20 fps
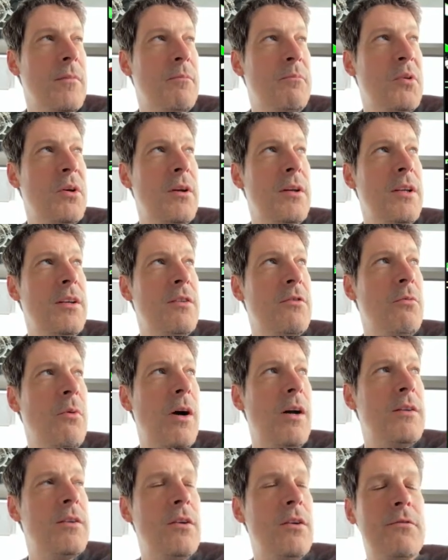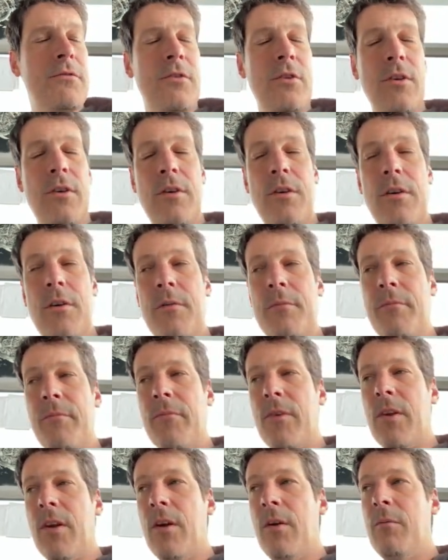Pirelli is one of the
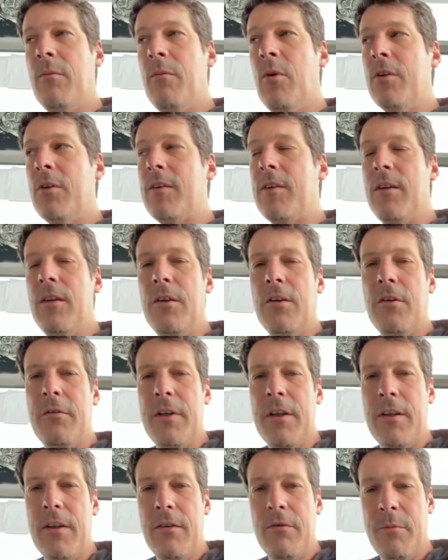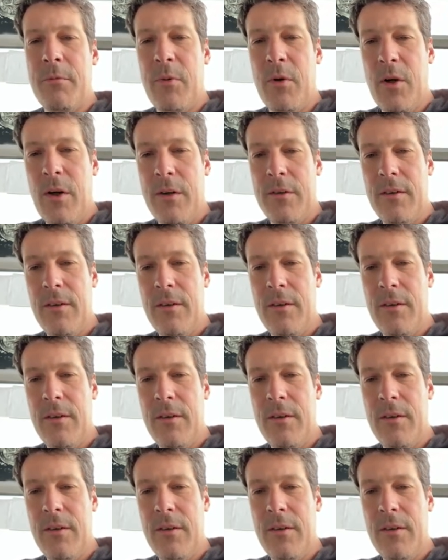most innovative brands